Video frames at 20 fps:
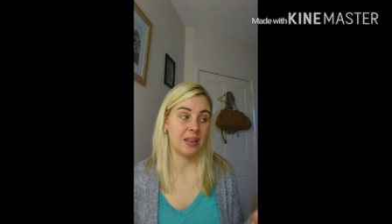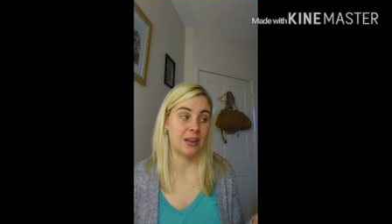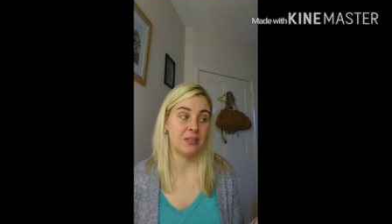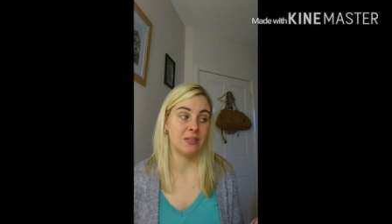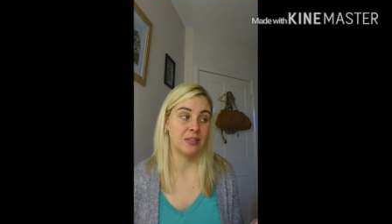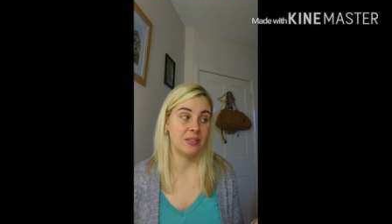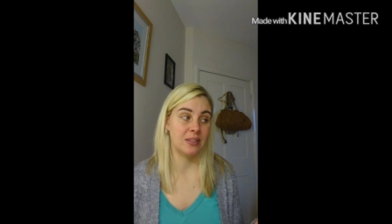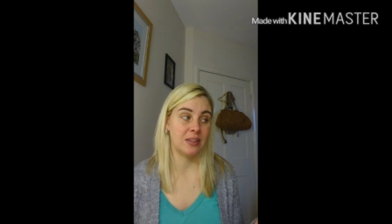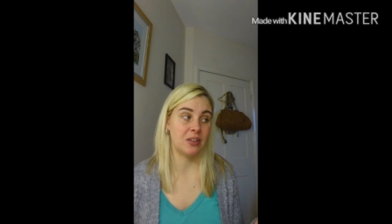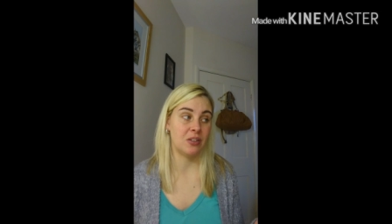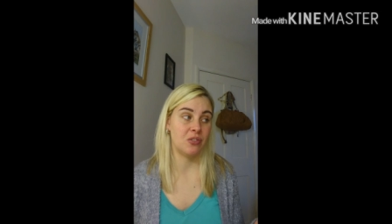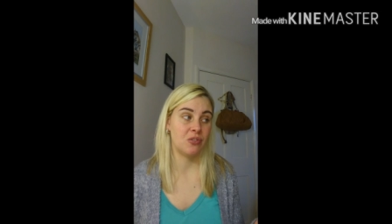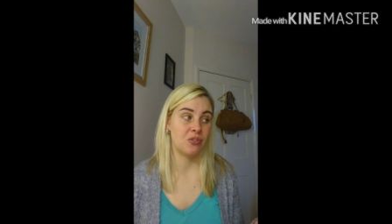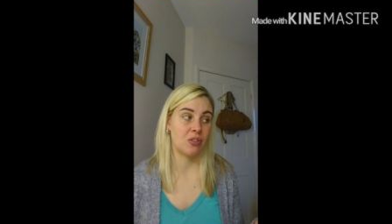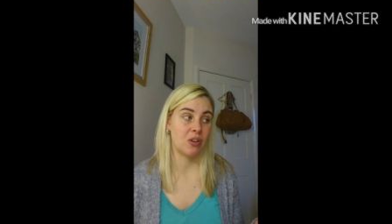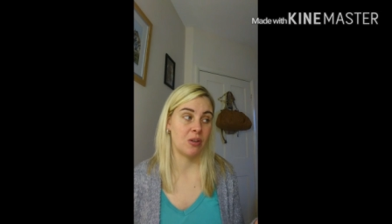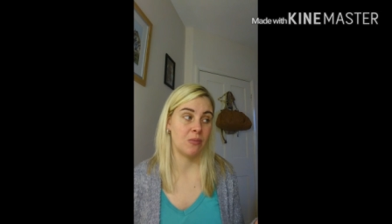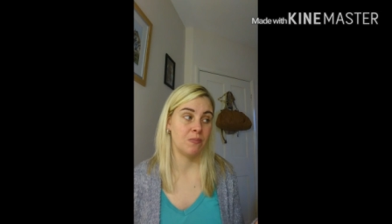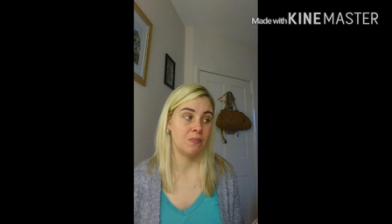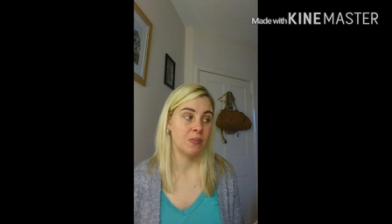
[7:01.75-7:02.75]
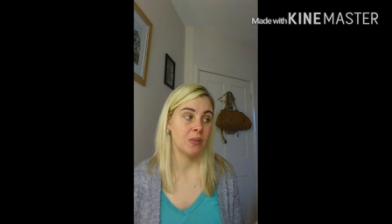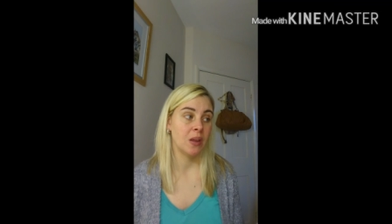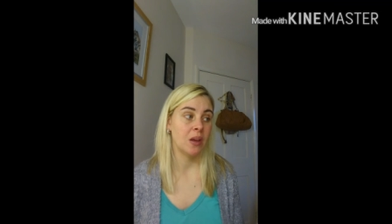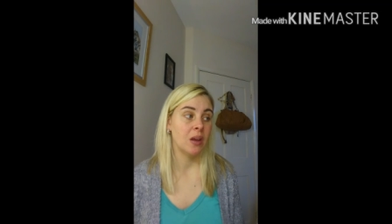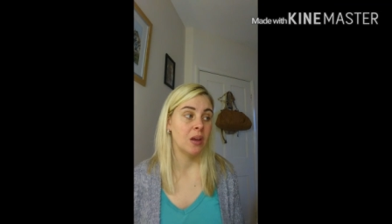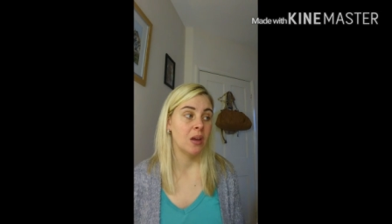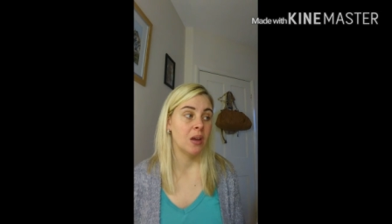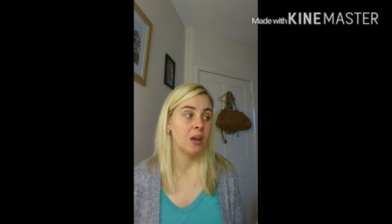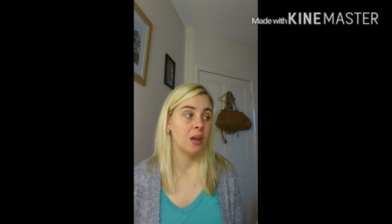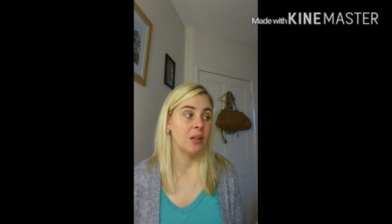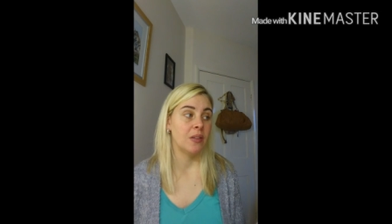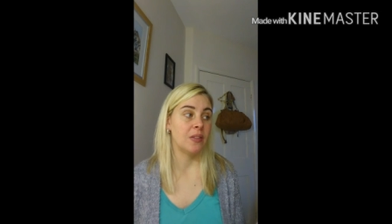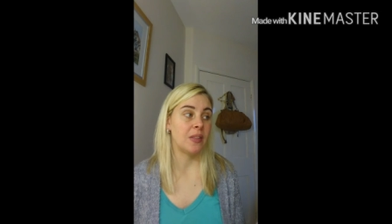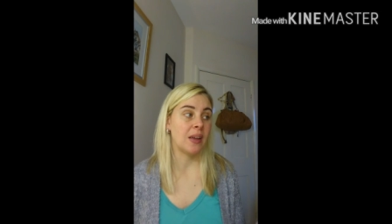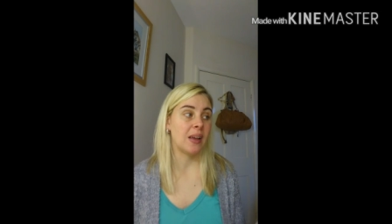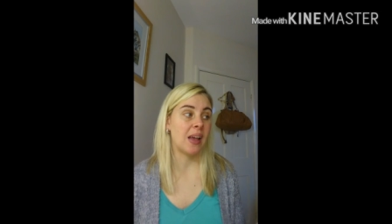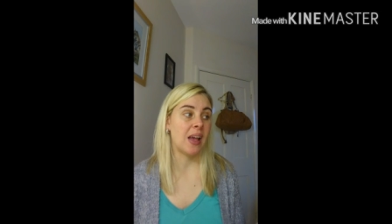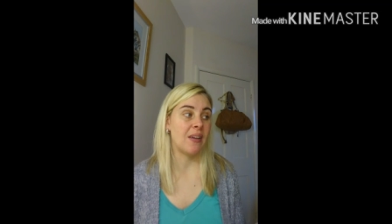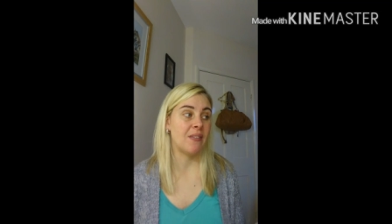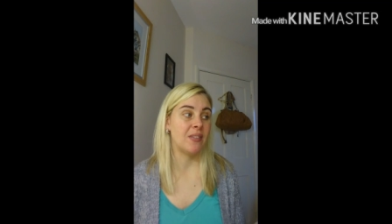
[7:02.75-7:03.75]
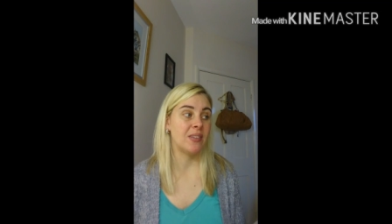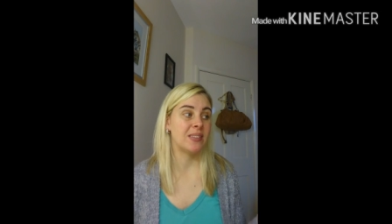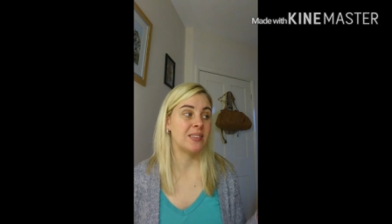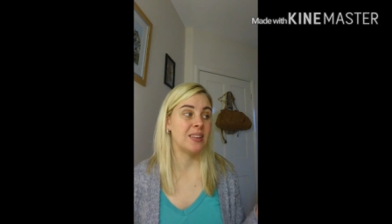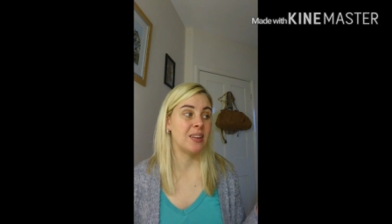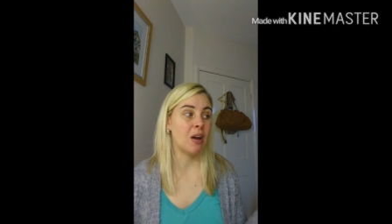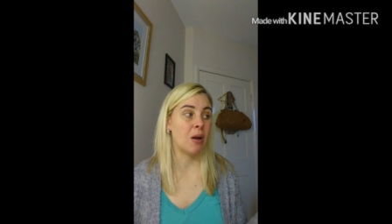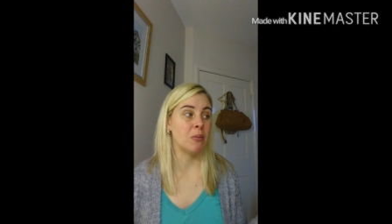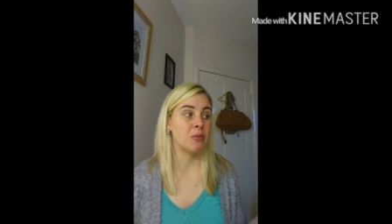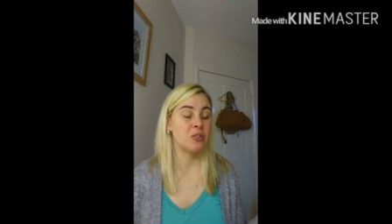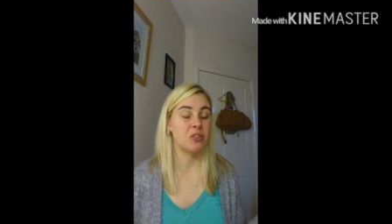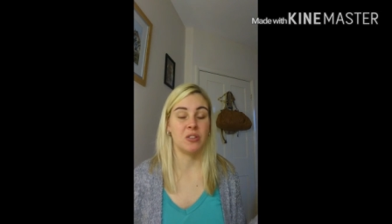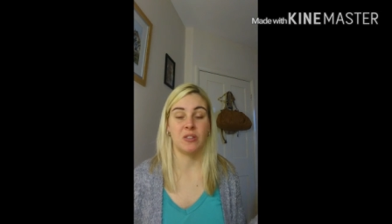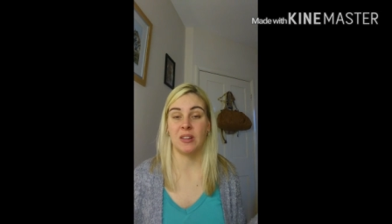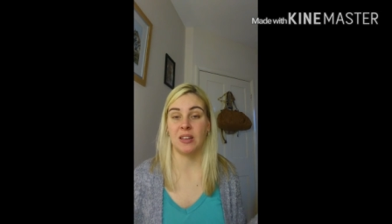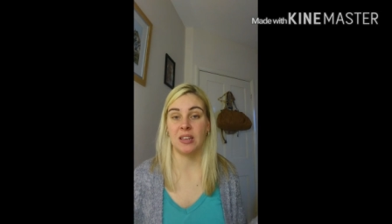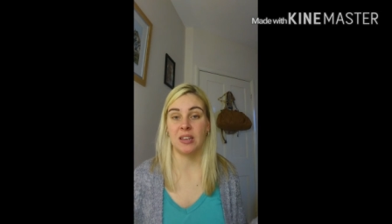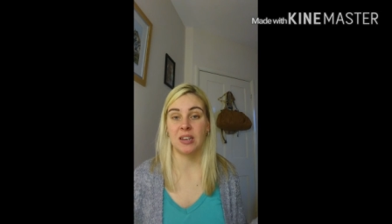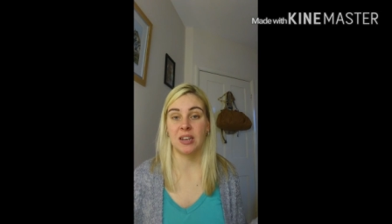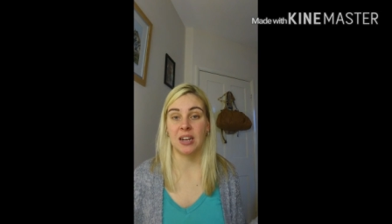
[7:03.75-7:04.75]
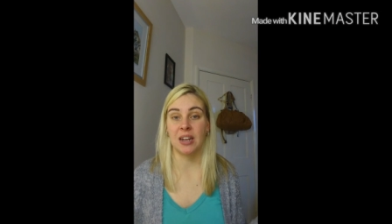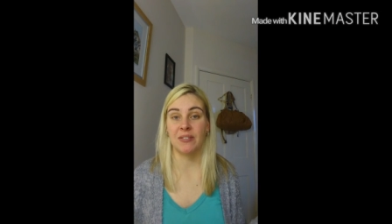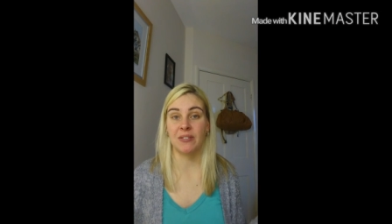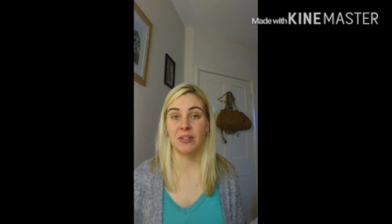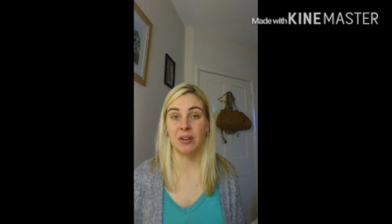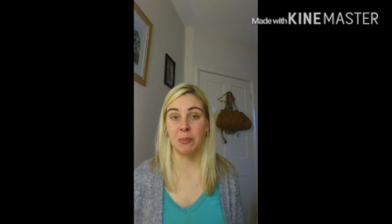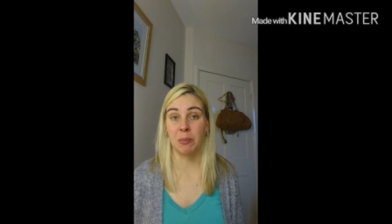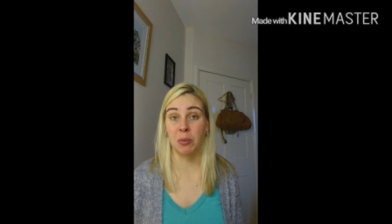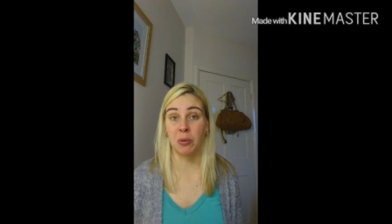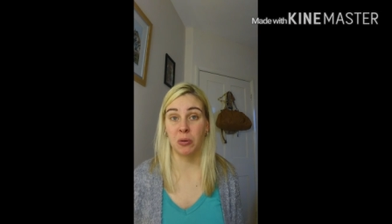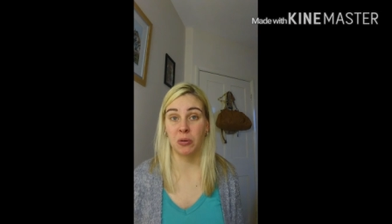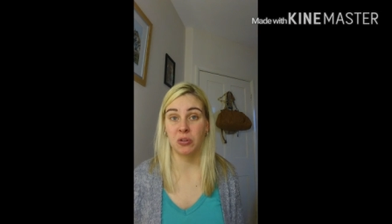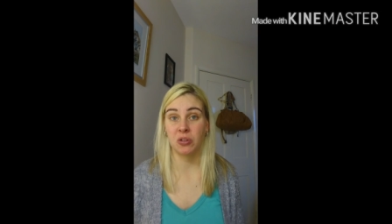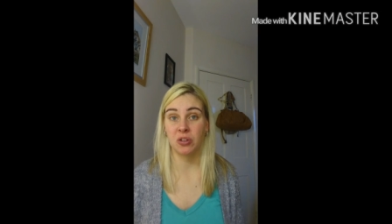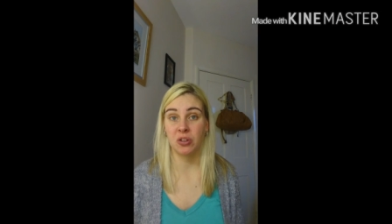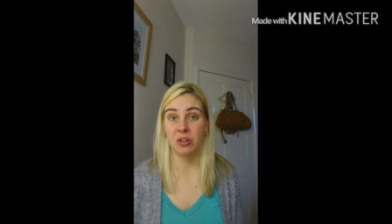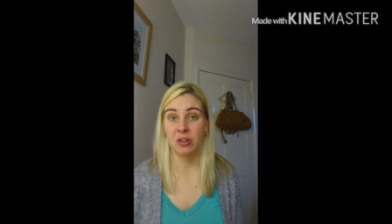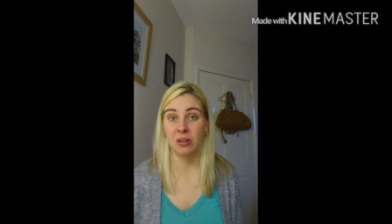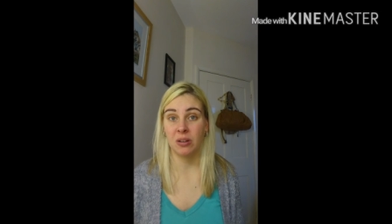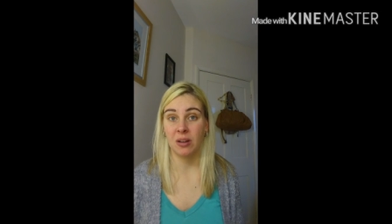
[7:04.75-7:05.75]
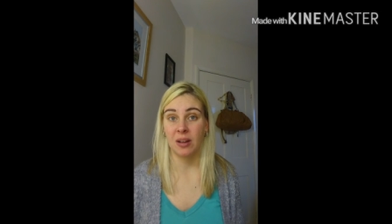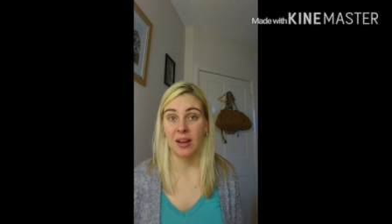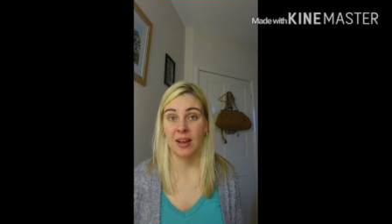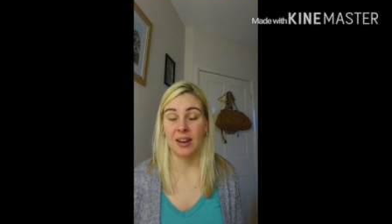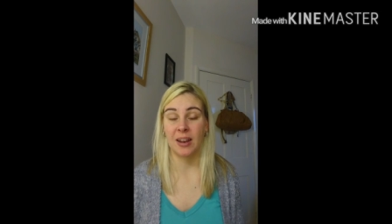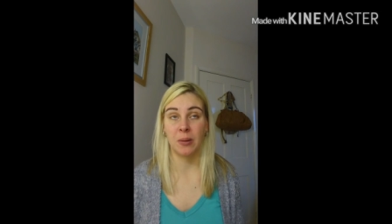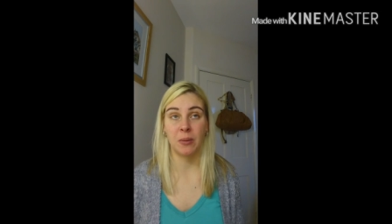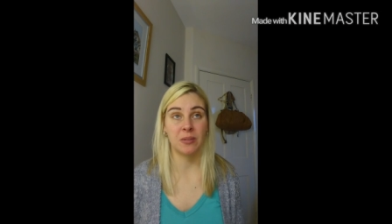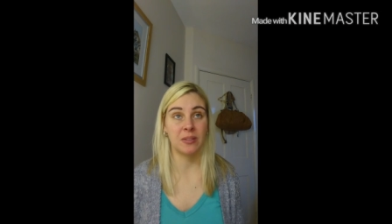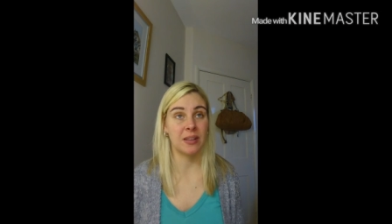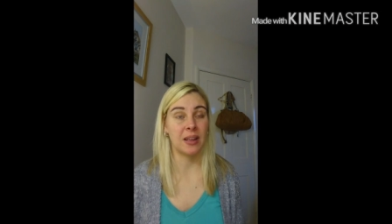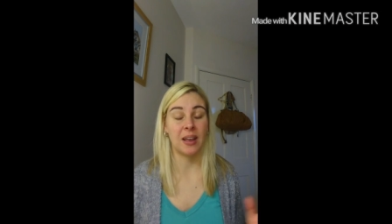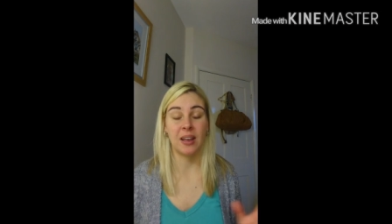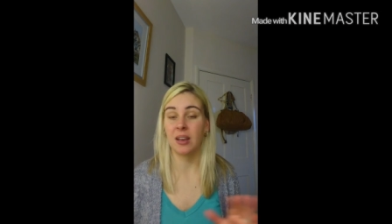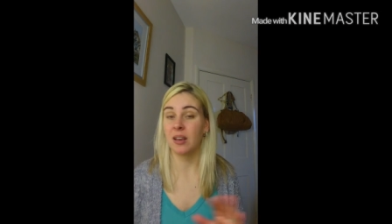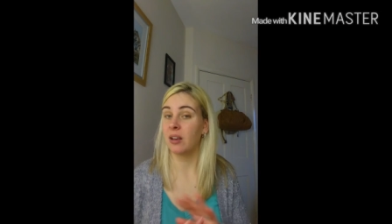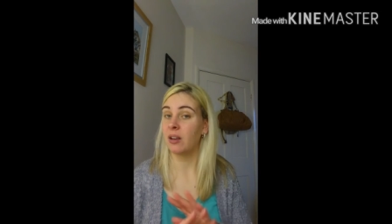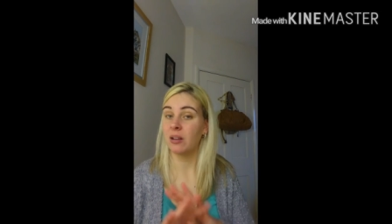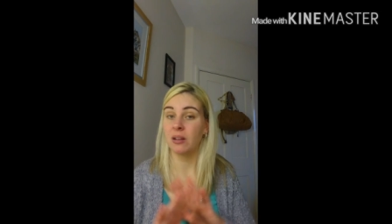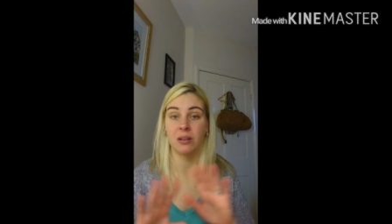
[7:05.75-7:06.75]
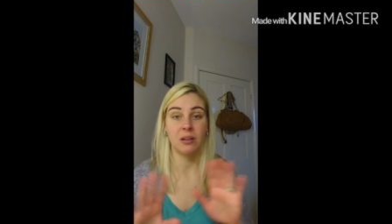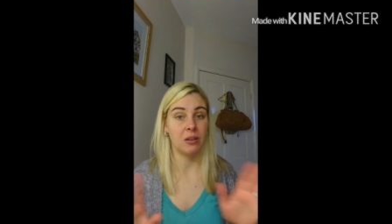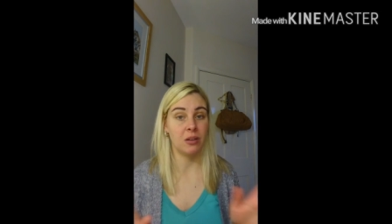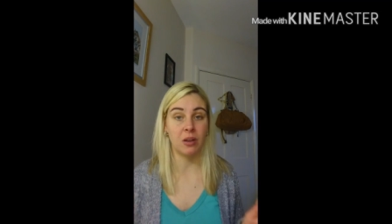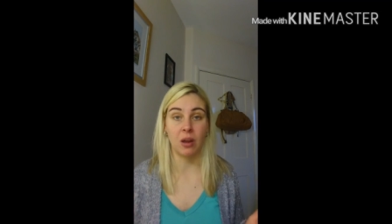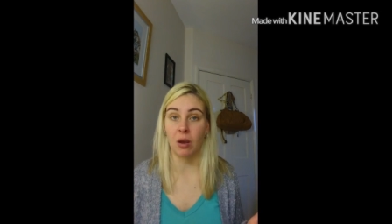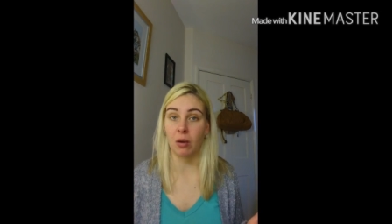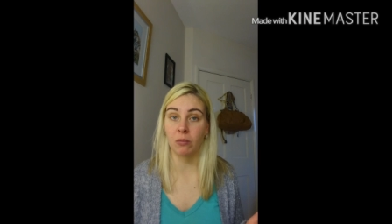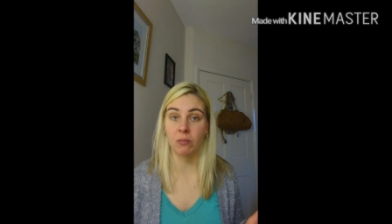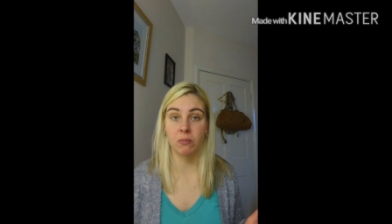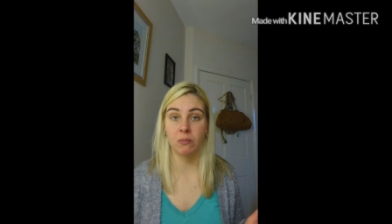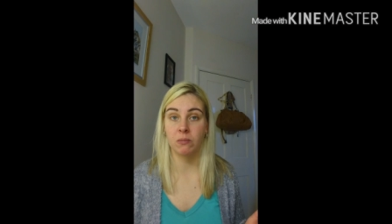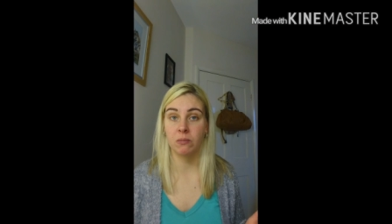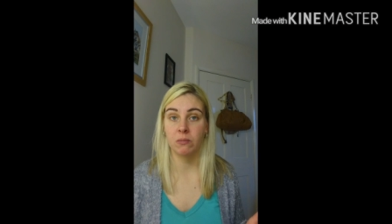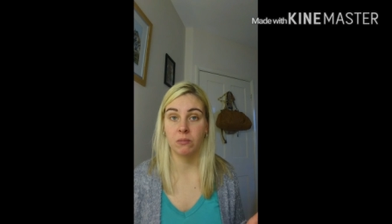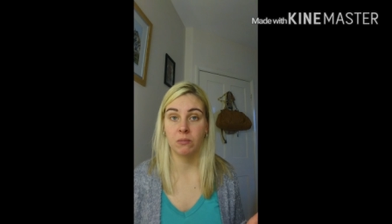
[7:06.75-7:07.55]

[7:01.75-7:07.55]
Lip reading: Down syndrome, they gave us the option that you can have an abortion, and it was like, no.